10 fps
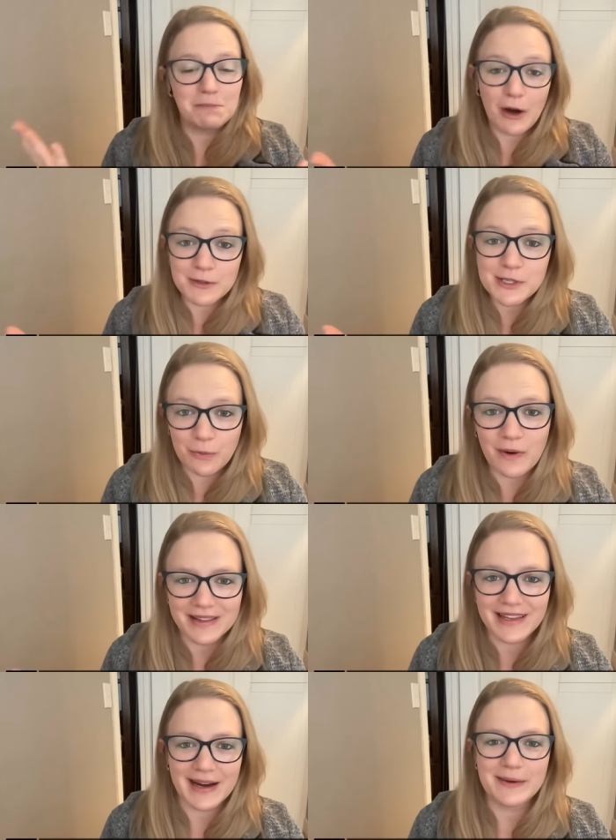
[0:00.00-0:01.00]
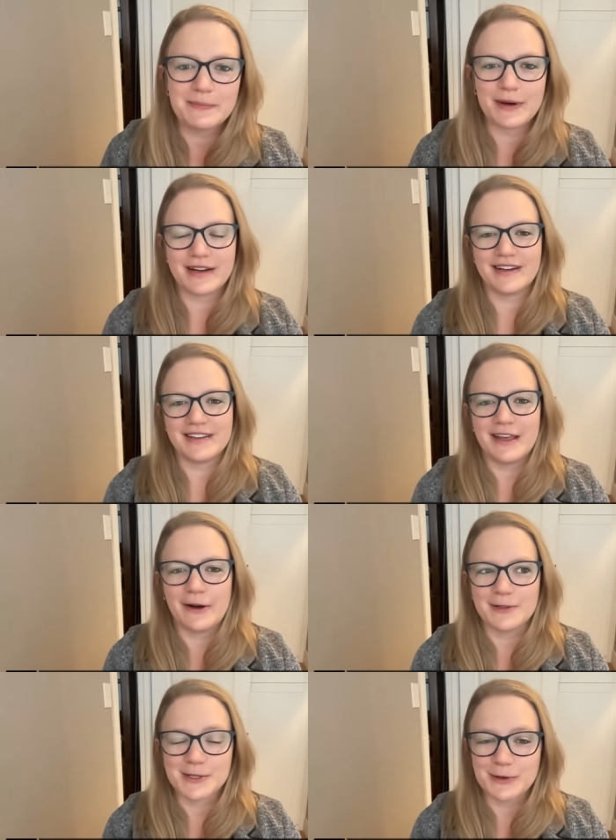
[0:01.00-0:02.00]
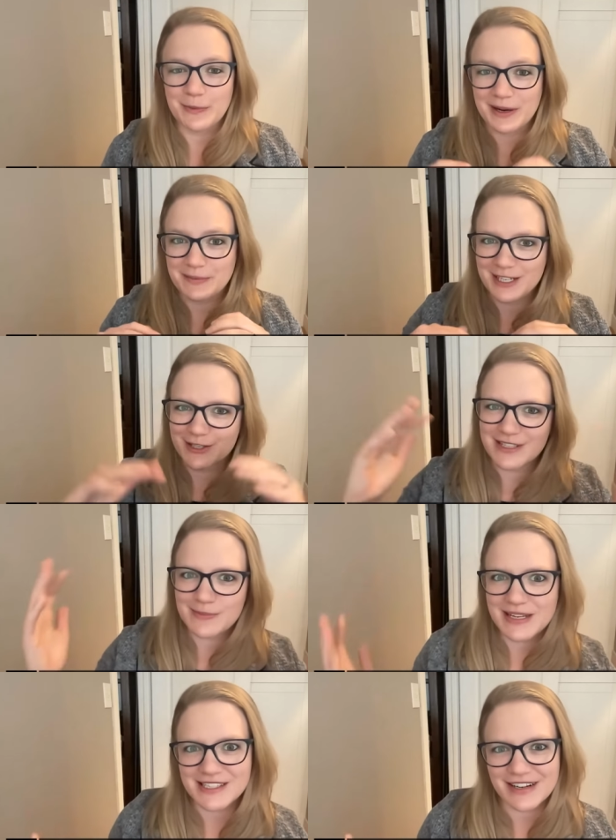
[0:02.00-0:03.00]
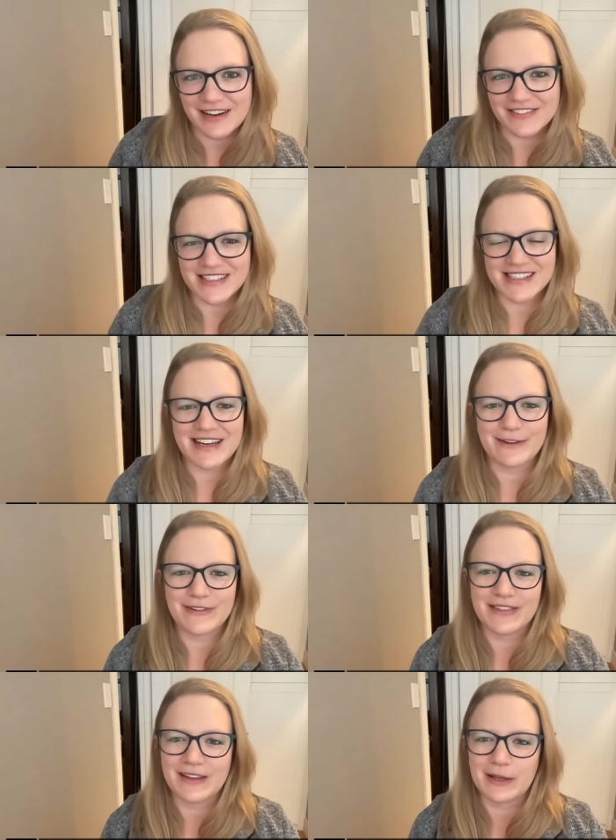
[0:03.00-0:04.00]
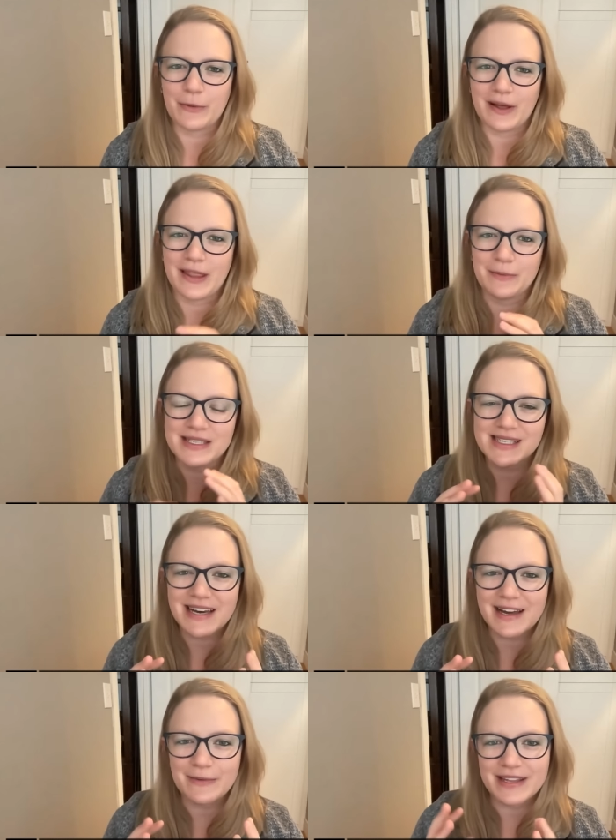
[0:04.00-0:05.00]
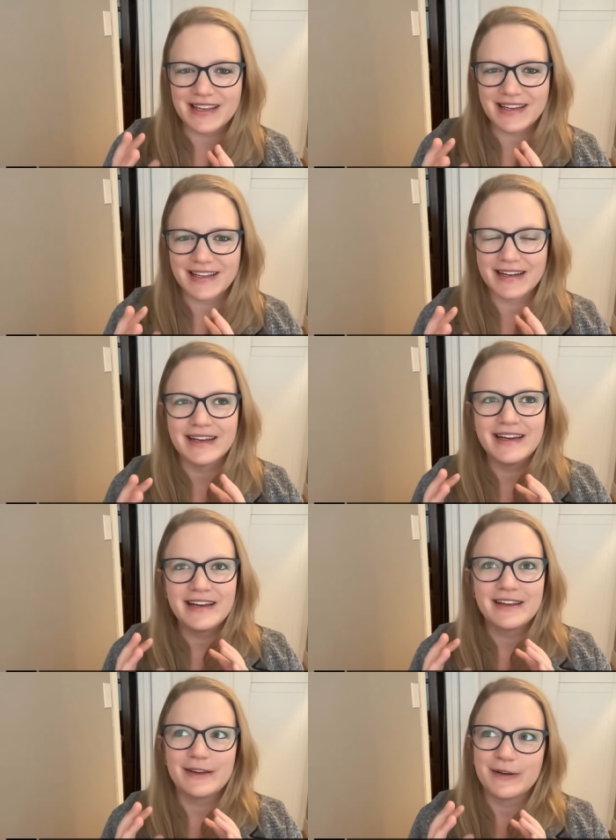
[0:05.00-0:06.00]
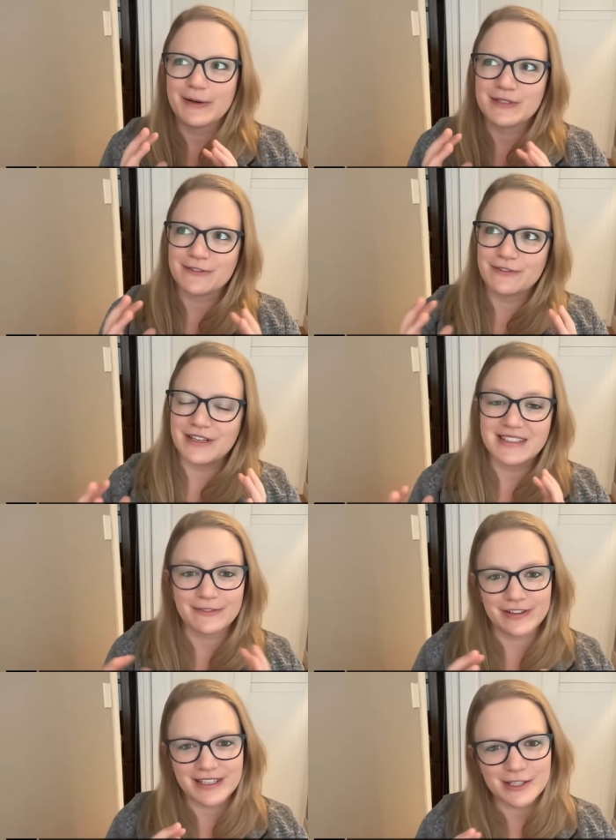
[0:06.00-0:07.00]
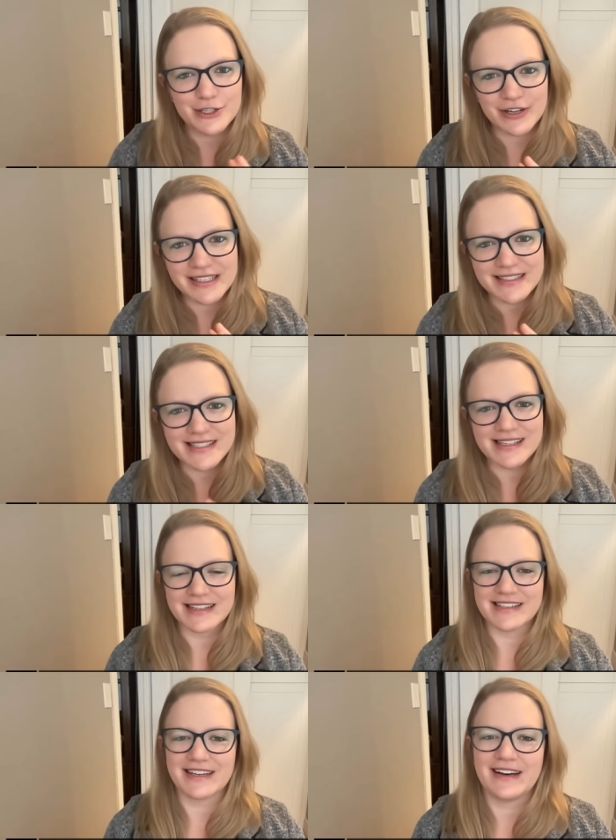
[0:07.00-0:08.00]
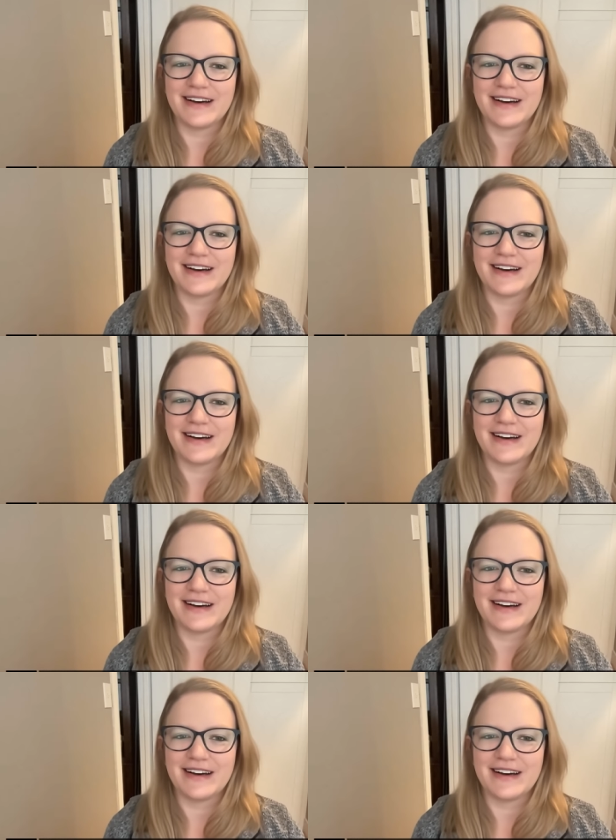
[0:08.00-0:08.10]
also want that, but they also want to make sure the spacecraft is safe, and that we stay within, different constraints. And